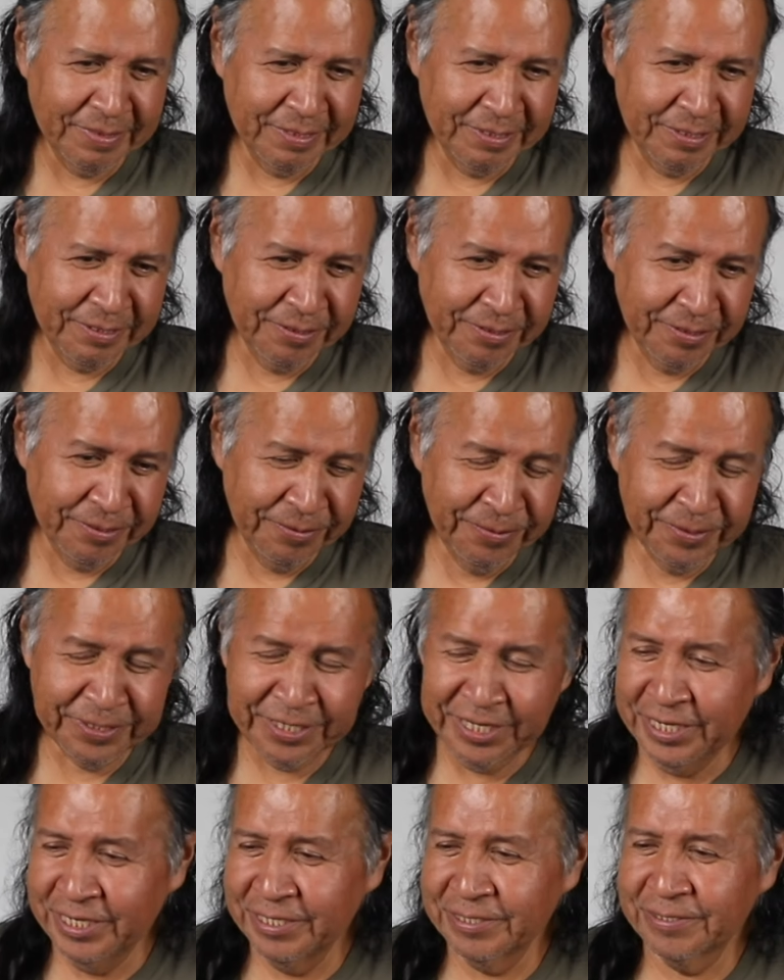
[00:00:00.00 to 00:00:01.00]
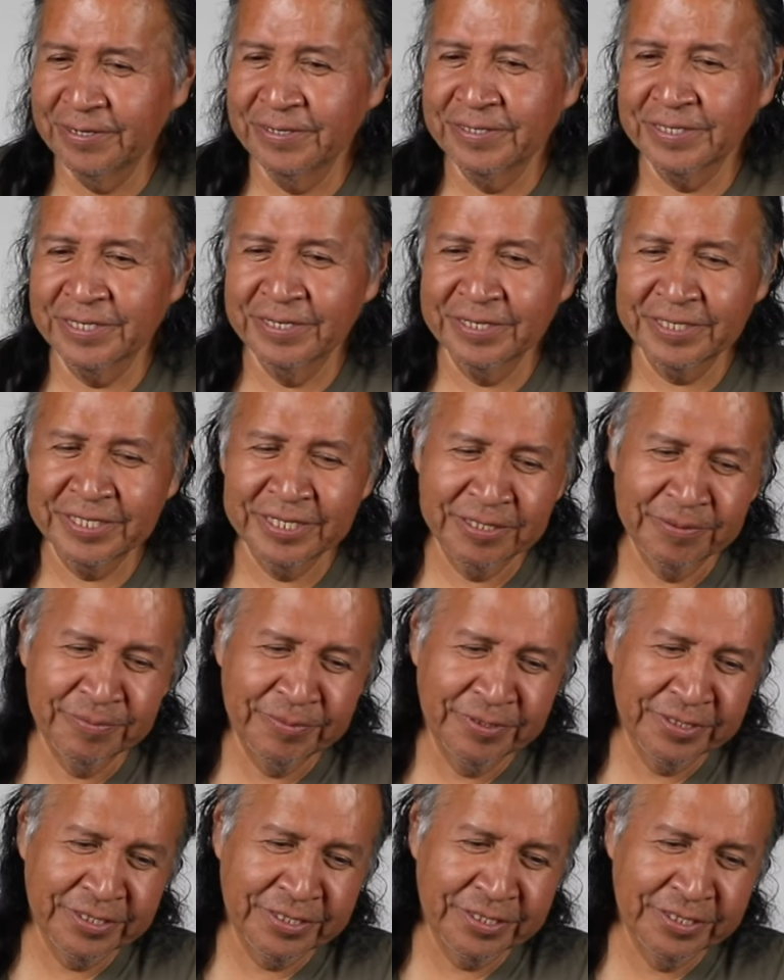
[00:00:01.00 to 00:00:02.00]
So the Uktena turns and looks at the
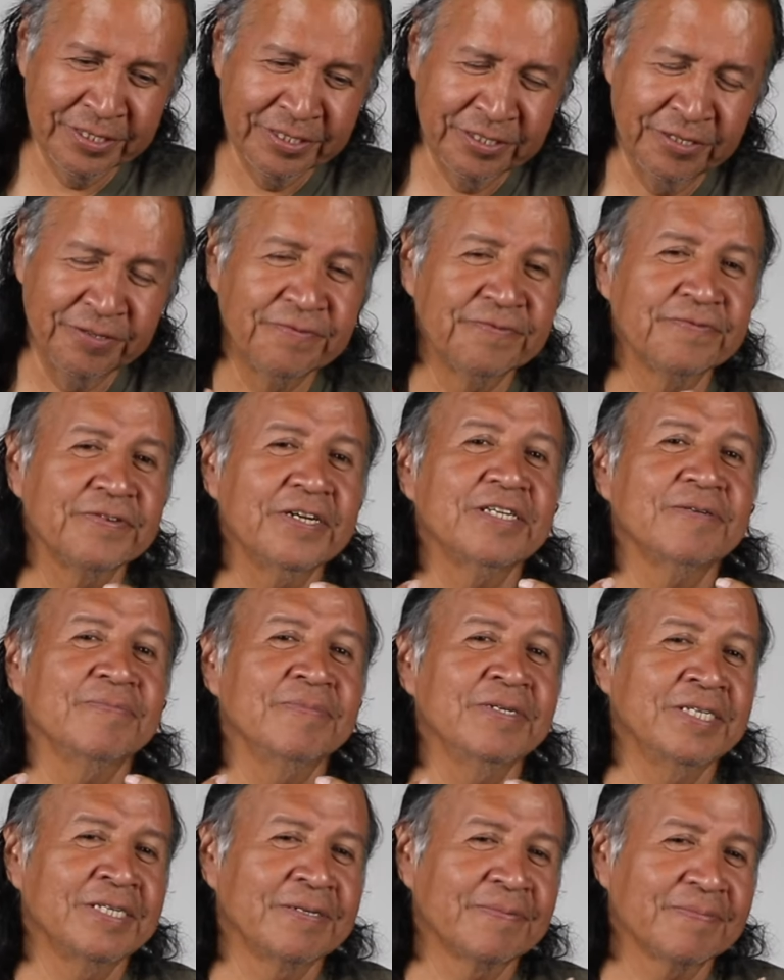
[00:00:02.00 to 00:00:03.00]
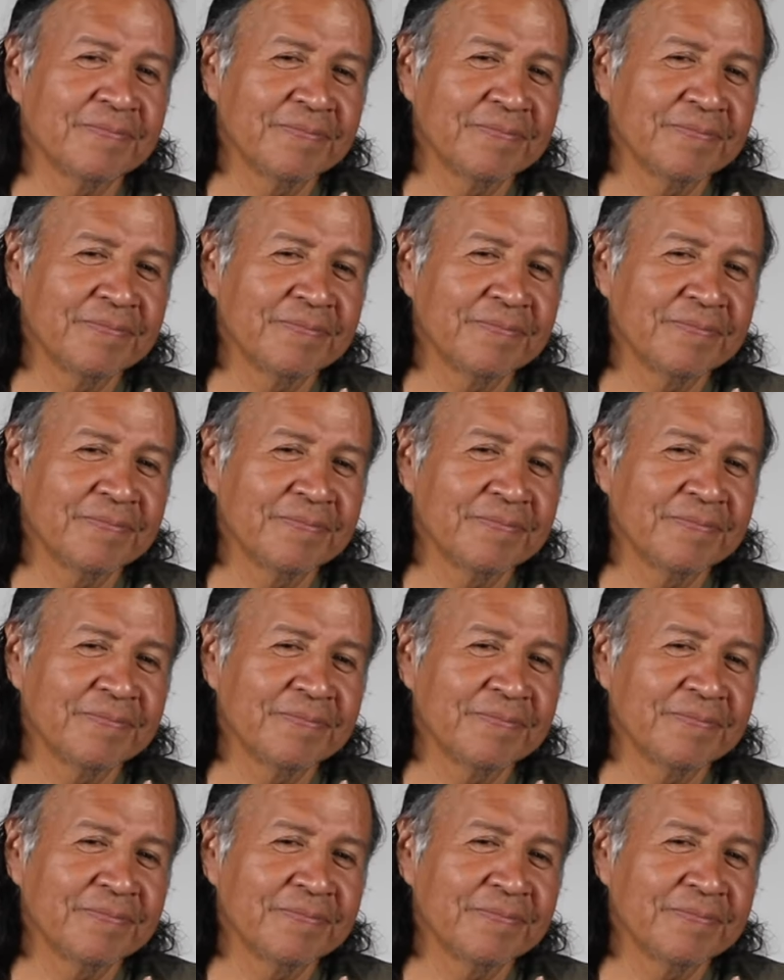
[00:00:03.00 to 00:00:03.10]
boys and says, "You fed me.